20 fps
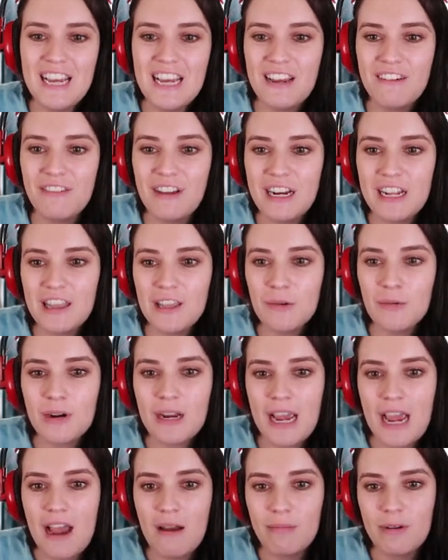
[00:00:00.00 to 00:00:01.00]
If anything were to
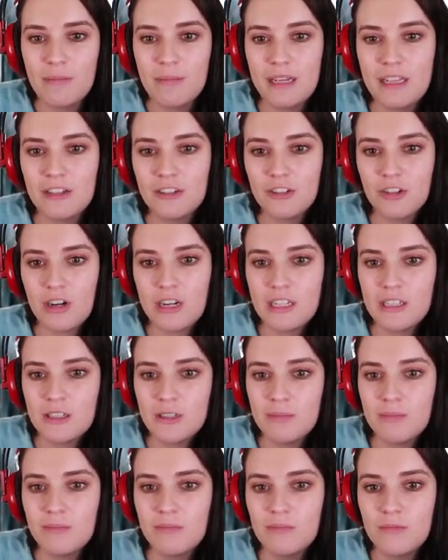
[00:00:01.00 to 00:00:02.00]
happen to me, the
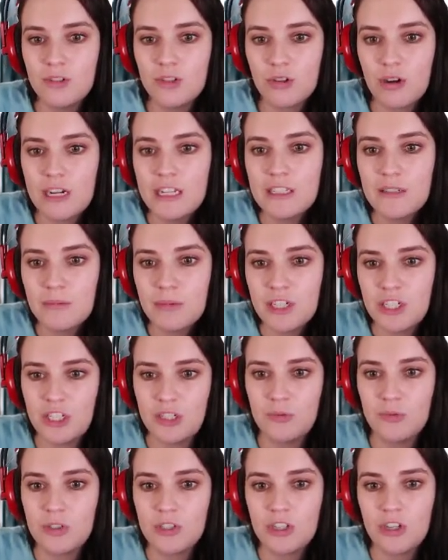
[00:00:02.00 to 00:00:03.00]

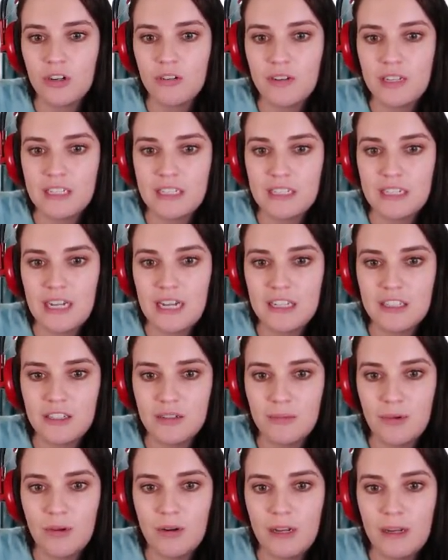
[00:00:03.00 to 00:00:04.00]
transmission will serve as a
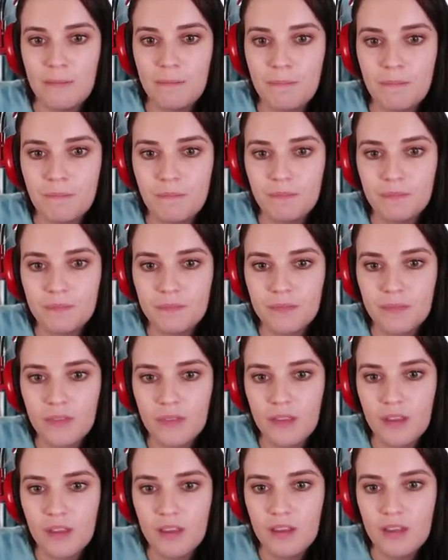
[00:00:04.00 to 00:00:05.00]
testimony.
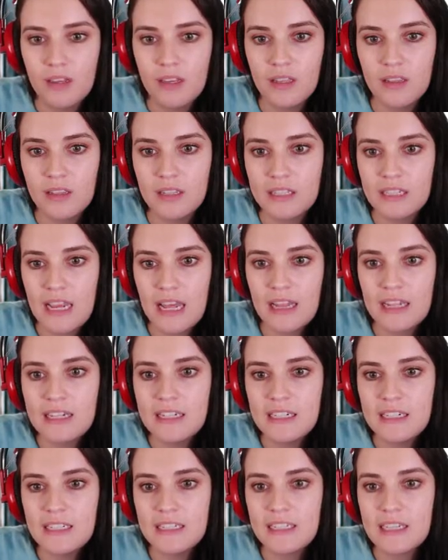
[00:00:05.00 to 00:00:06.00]
The
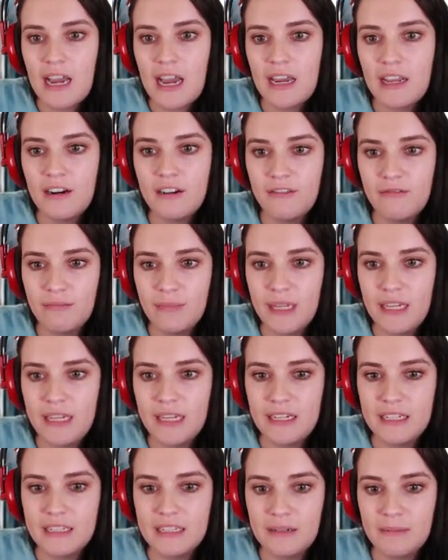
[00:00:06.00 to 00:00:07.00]
skeleton inside of me
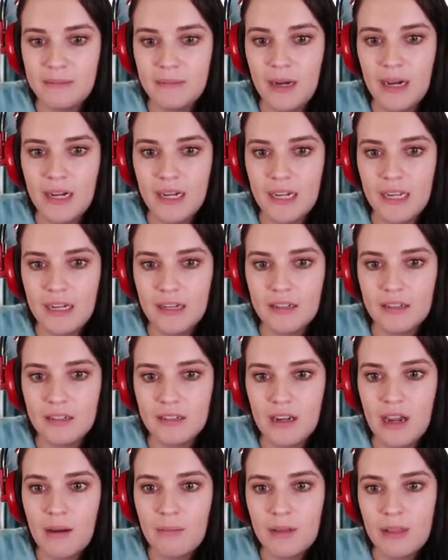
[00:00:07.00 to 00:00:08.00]
isn't mine.
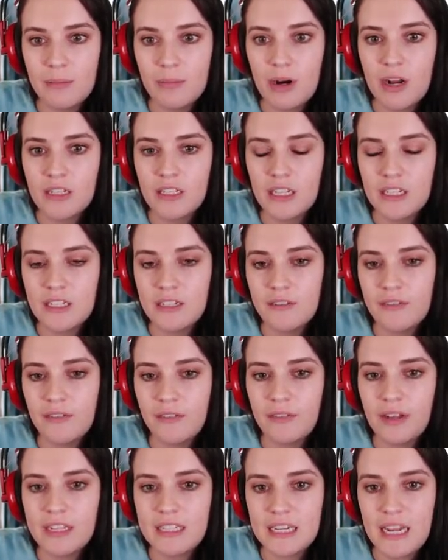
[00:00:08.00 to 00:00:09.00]
I'm in the process of
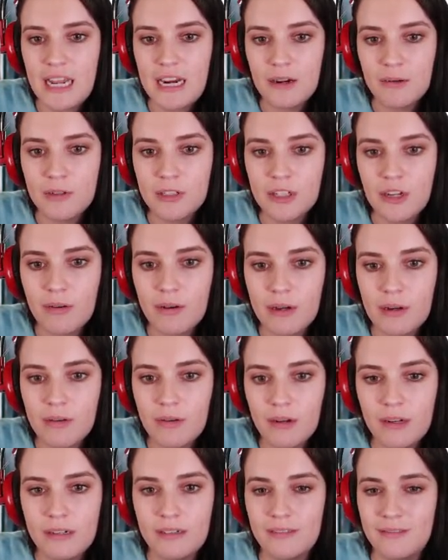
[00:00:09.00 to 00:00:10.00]
investigating what's going
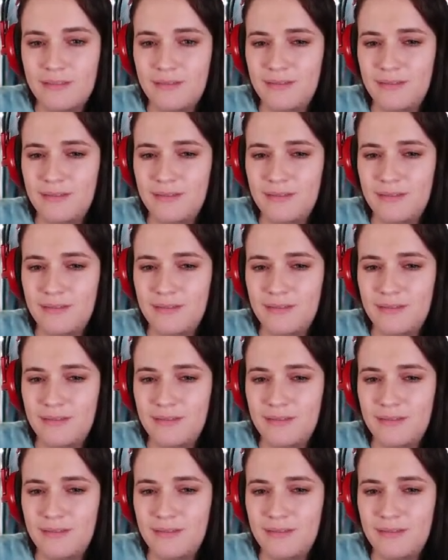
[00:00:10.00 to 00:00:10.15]
on.